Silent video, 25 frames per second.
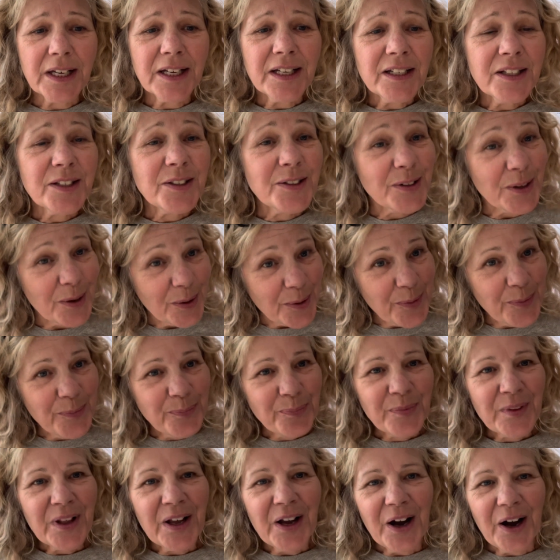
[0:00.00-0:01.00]
So
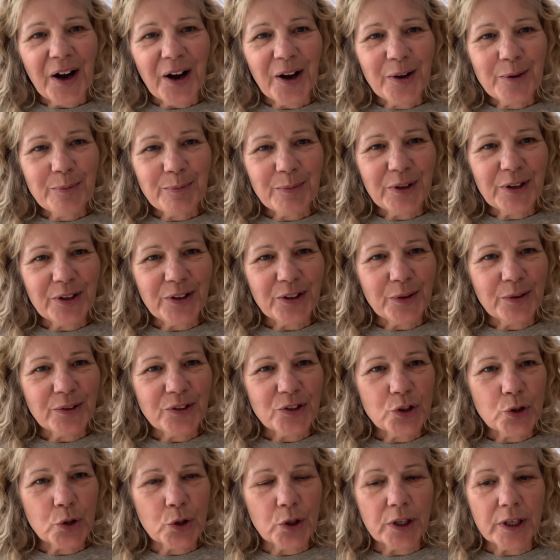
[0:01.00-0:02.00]
I hope that you
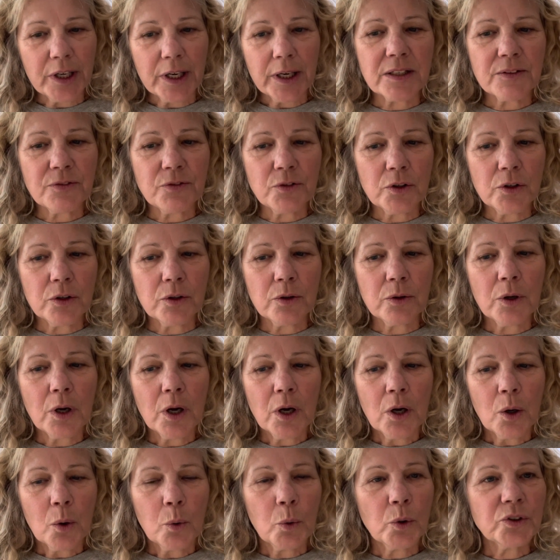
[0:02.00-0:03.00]
enjoy it. If you
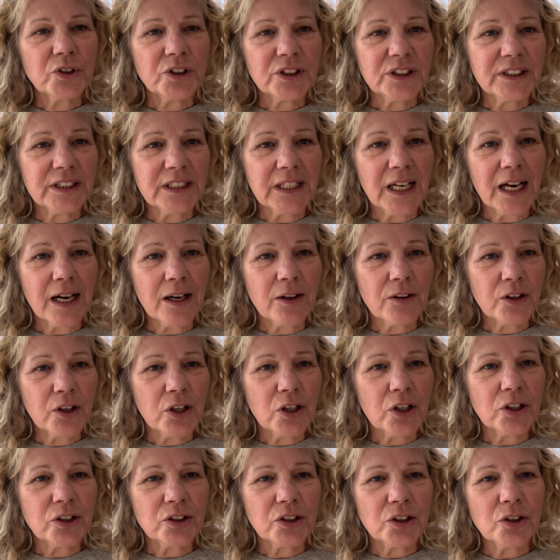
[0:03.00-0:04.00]
want to see how the
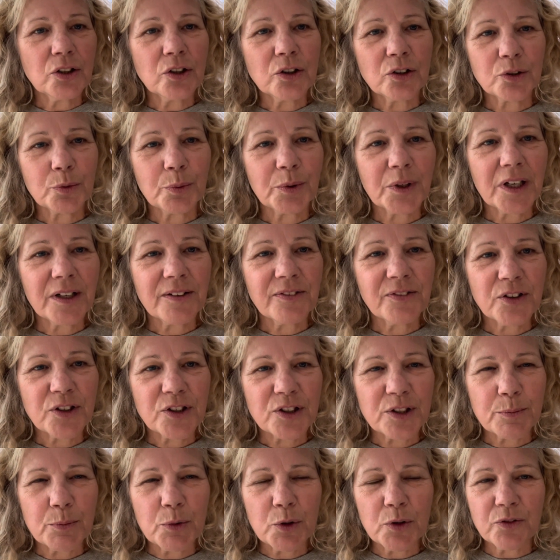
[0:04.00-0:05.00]
garden looked when I
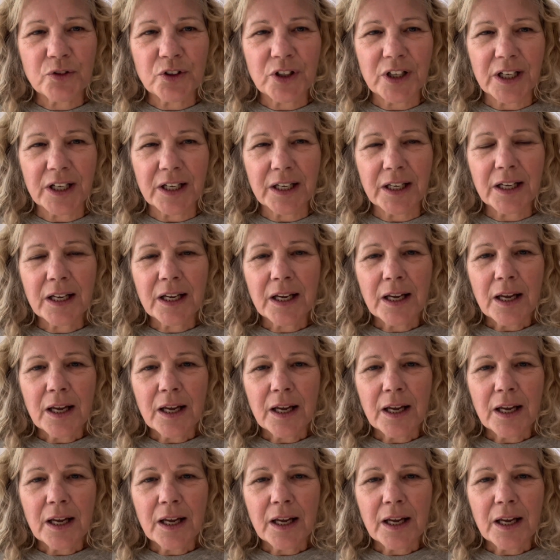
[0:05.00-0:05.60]
first moved here,